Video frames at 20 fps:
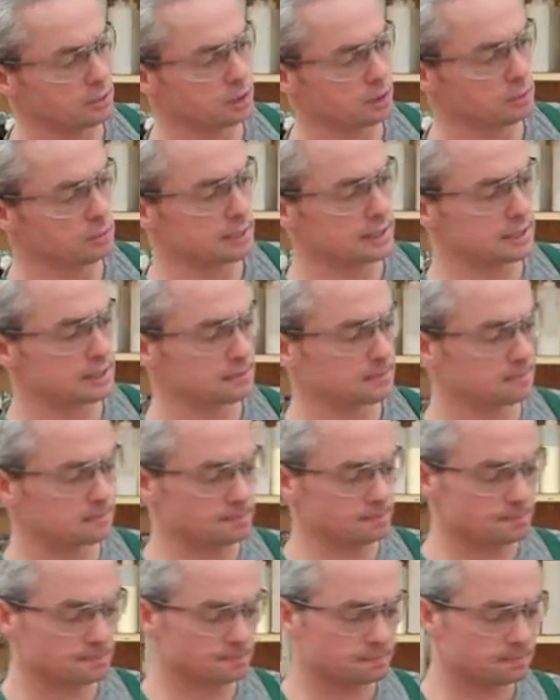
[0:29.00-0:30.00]
little bit.
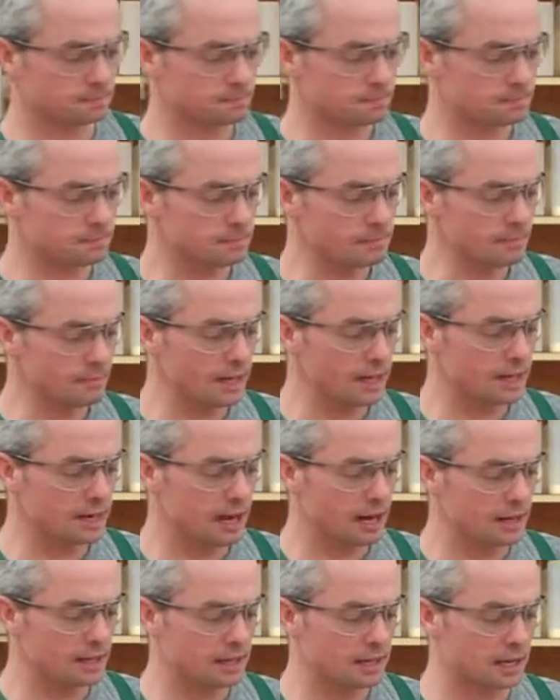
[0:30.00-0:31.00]

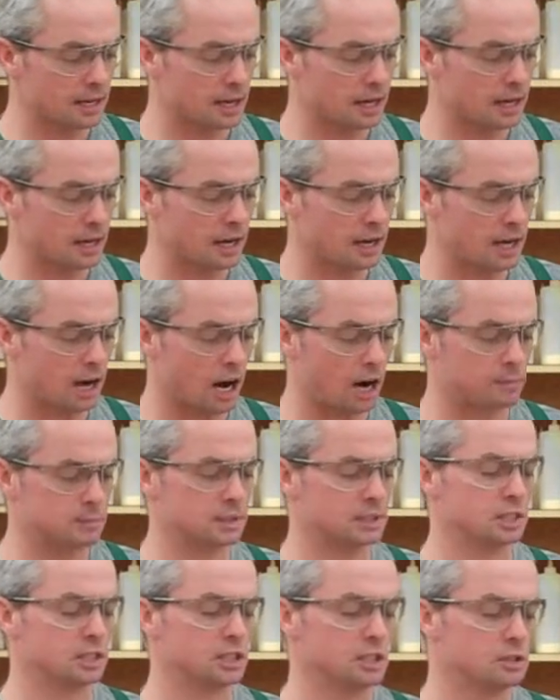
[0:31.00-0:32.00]
Not
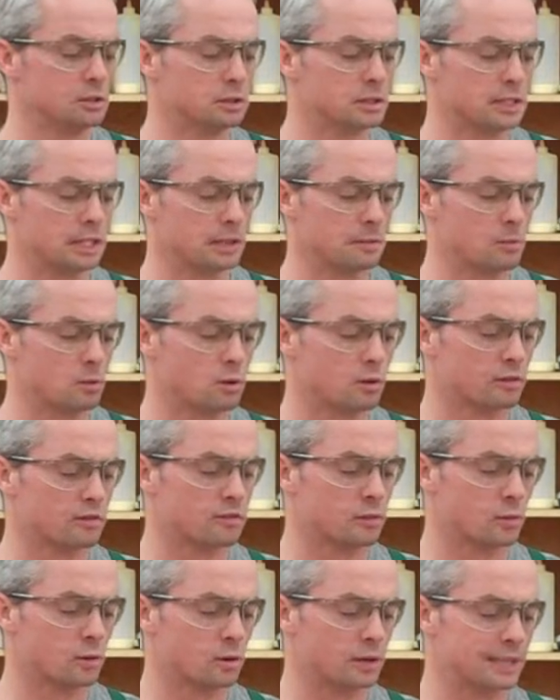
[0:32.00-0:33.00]
commonly used anymore
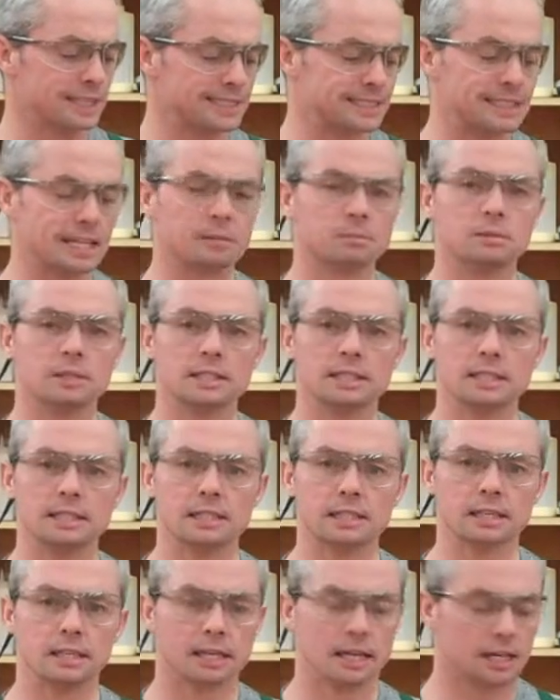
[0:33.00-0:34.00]
for assembly,
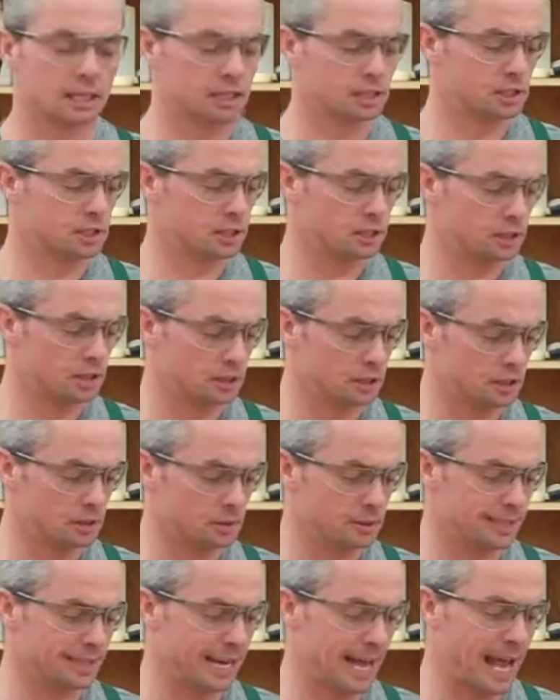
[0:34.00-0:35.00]
unless you're
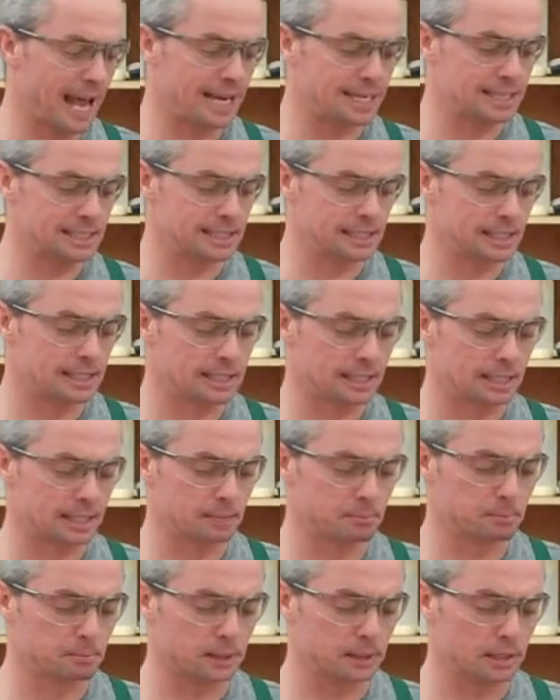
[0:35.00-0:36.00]
doing antique type
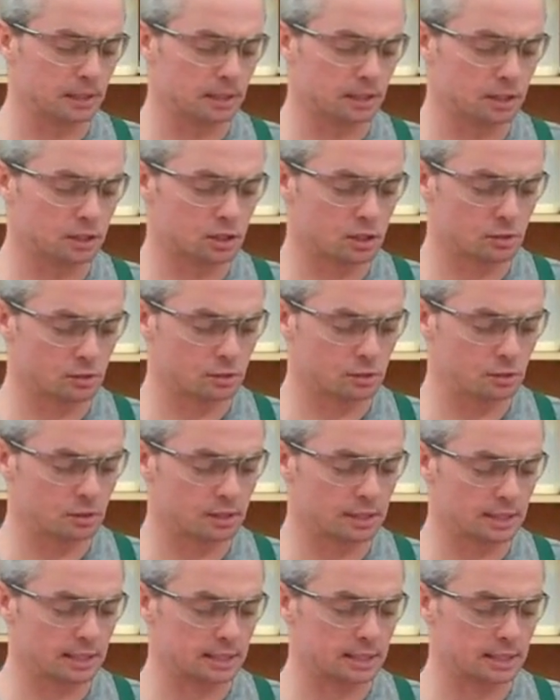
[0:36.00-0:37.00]
screws,
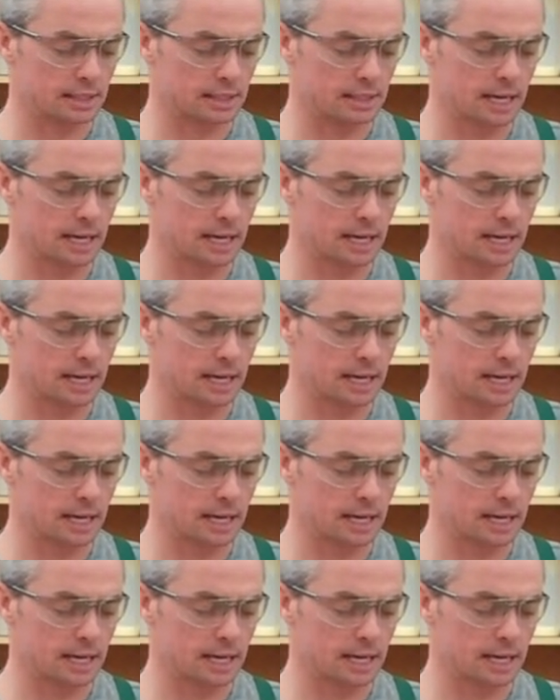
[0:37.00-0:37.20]
things like